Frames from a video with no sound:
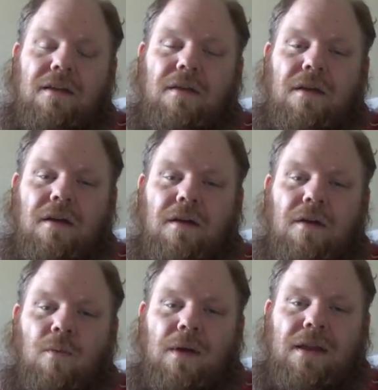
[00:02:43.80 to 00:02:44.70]

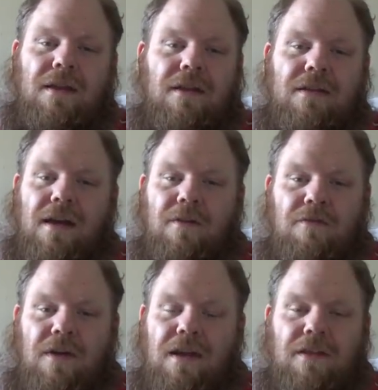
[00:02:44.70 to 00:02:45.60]
a win in a title
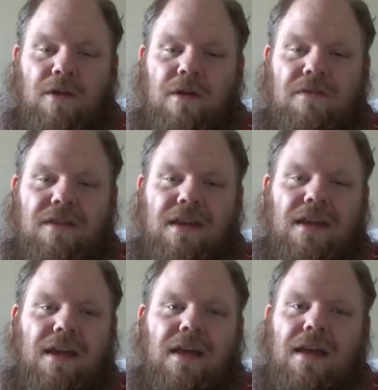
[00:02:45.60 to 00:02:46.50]
fight in the
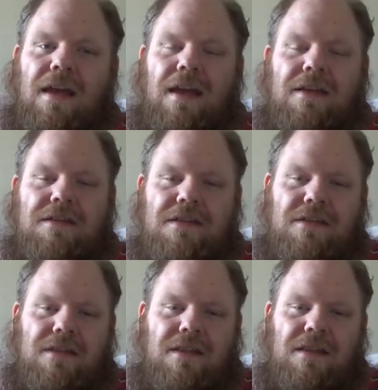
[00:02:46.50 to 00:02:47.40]
UFC,
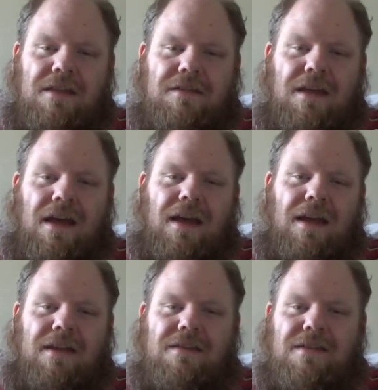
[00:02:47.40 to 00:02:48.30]
this
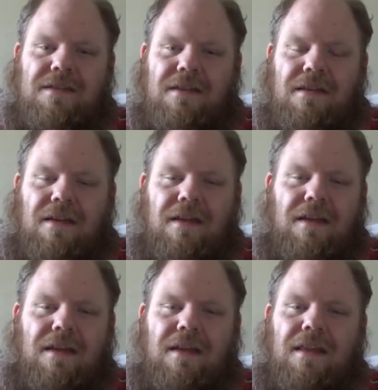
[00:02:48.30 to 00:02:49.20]
guy just
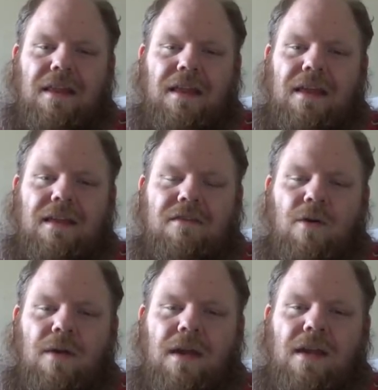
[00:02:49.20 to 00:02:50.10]
is
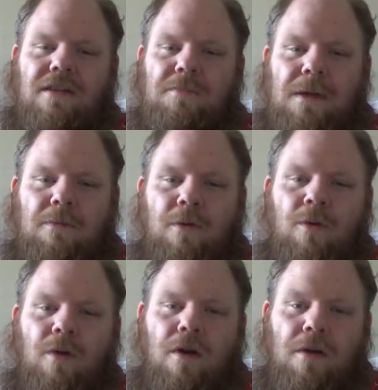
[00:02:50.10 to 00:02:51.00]
going against people
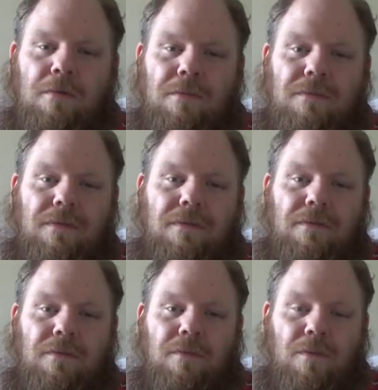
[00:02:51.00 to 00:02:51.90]
who are
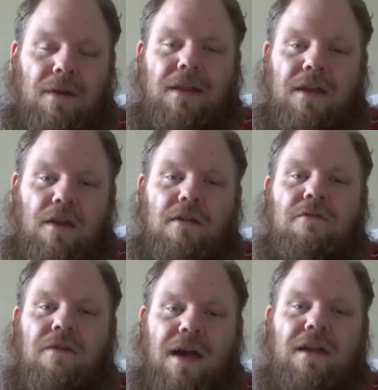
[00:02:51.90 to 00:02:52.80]
really
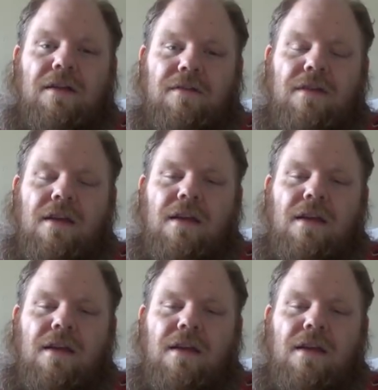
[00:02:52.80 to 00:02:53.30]
good fighters.